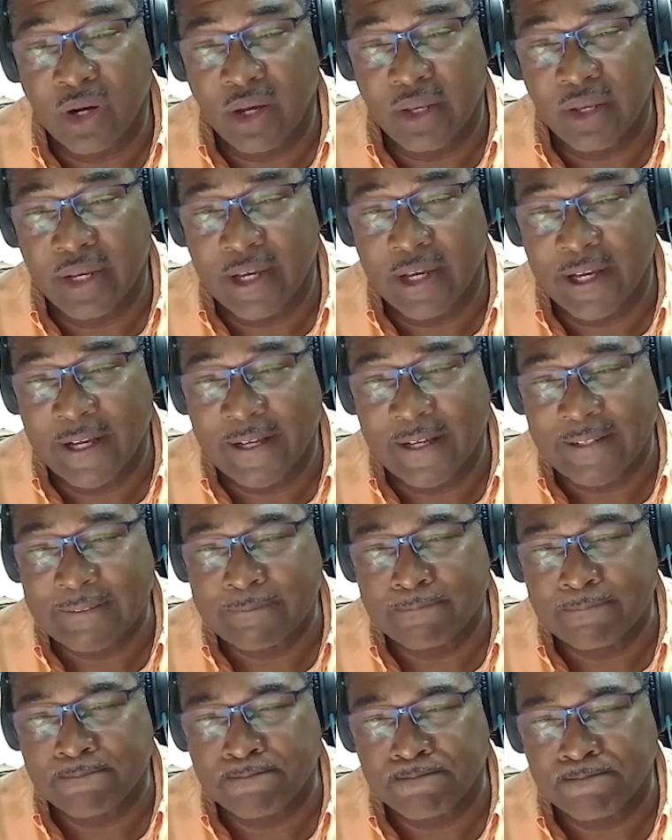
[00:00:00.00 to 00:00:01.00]

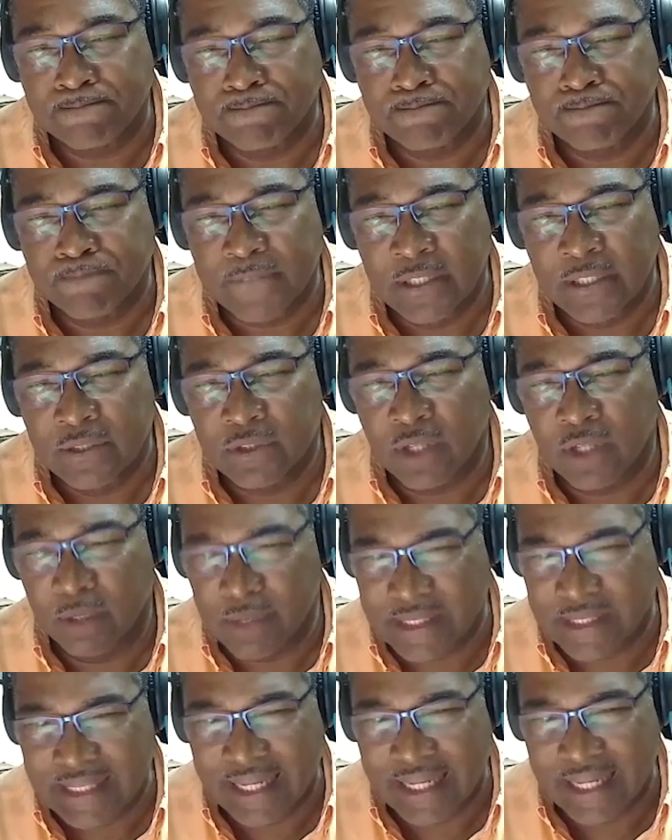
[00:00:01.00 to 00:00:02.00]
on
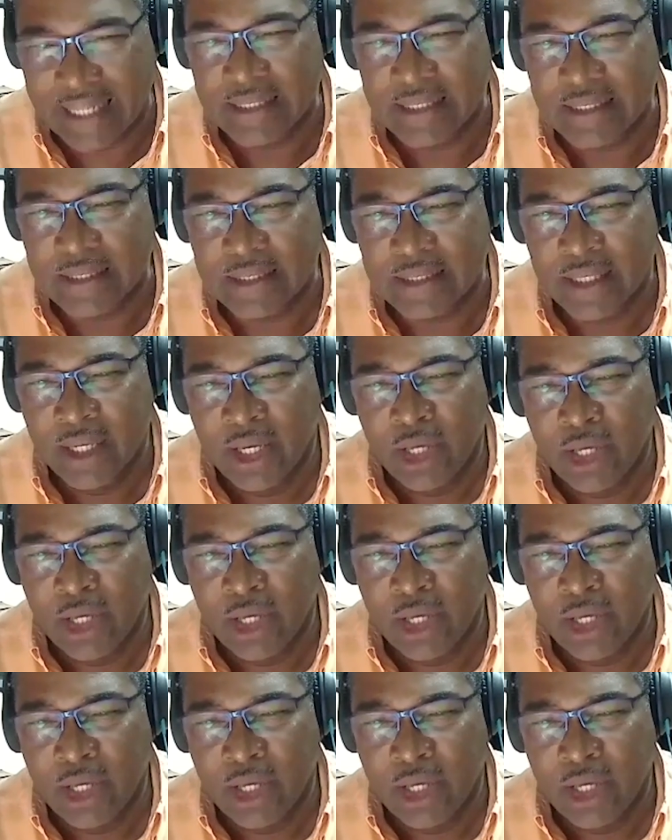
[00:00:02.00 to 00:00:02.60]
Thomas Lands.